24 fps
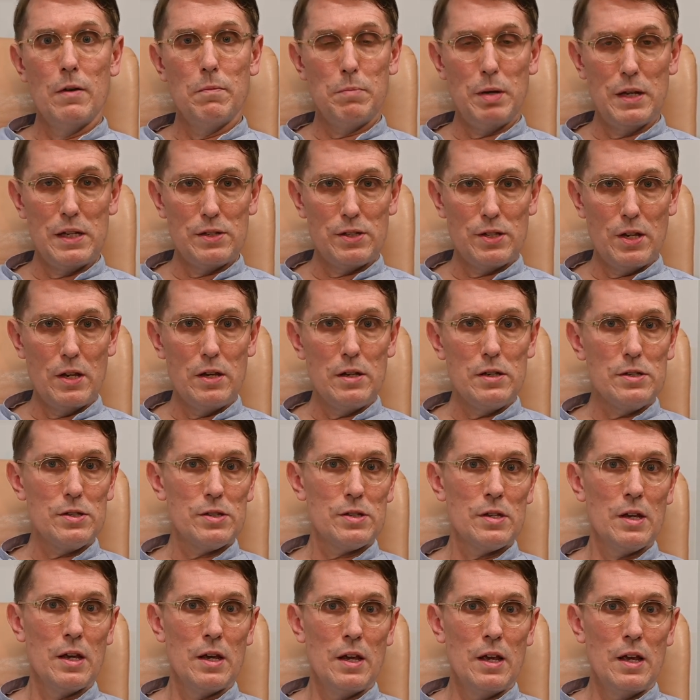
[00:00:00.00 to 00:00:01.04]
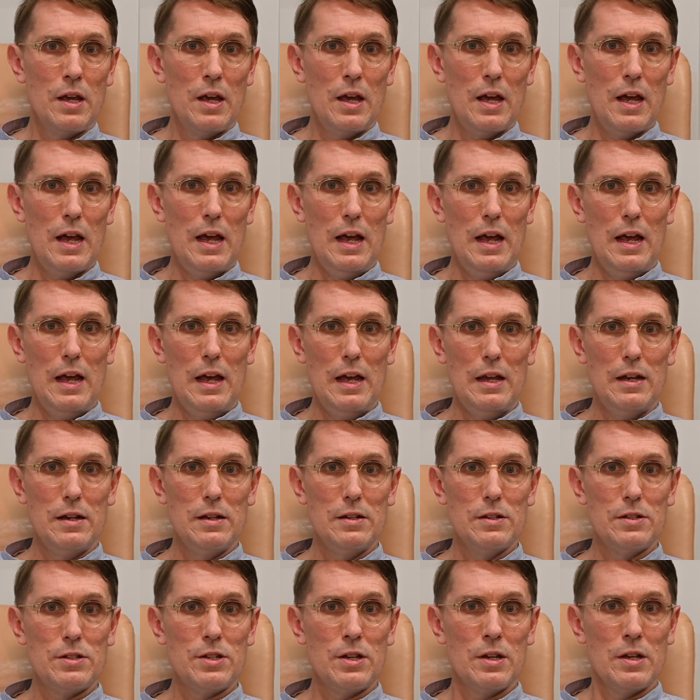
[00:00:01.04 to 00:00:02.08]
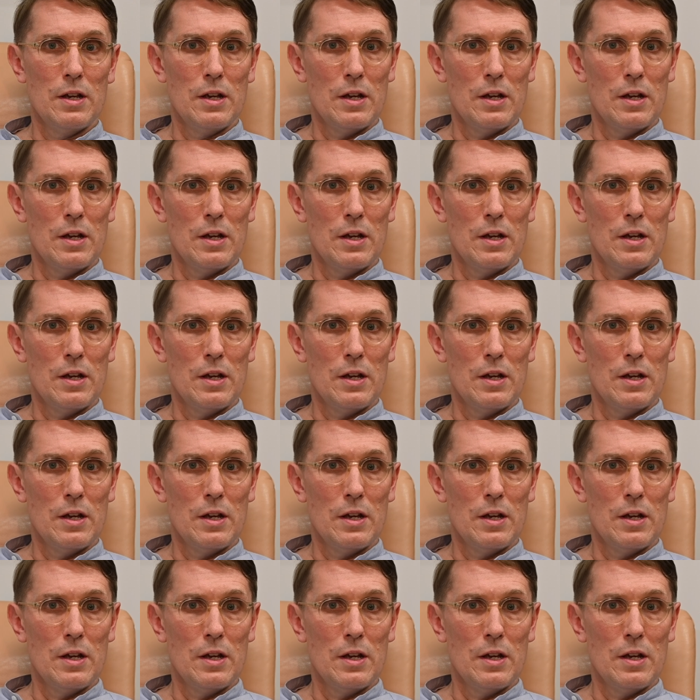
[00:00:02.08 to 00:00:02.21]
PCs, and